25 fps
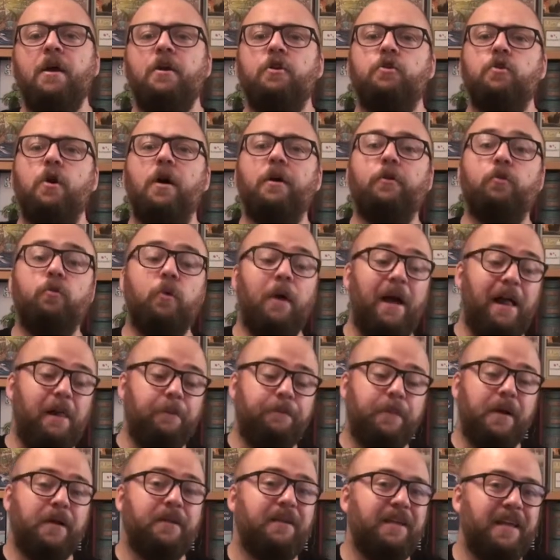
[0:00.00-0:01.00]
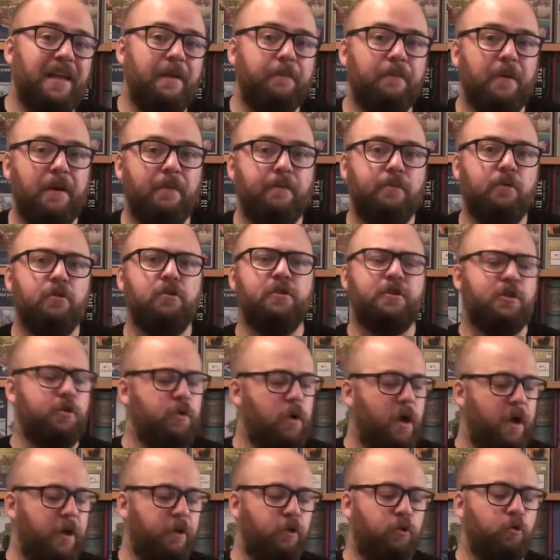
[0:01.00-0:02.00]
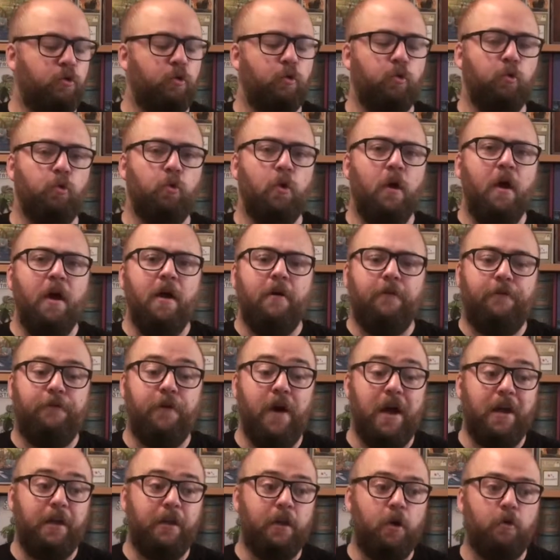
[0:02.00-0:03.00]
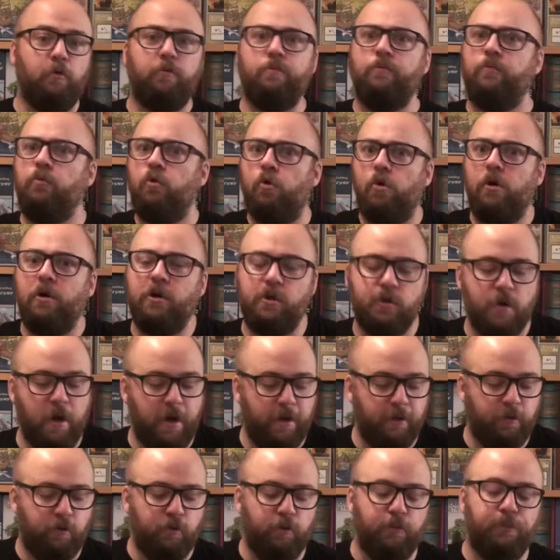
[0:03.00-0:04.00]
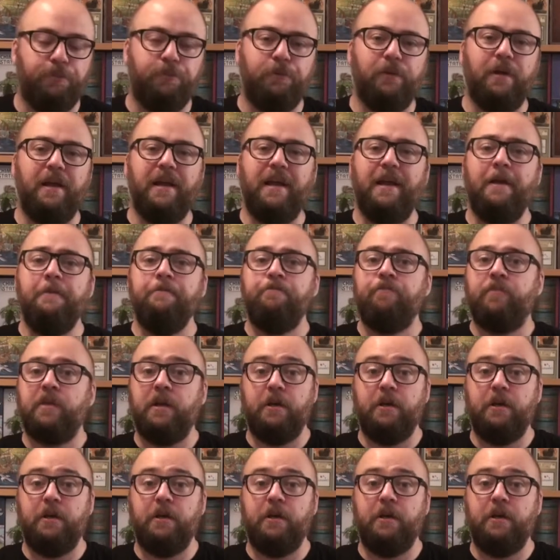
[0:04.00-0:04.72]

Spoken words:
trying to help my team members, trying to find out more, trying to play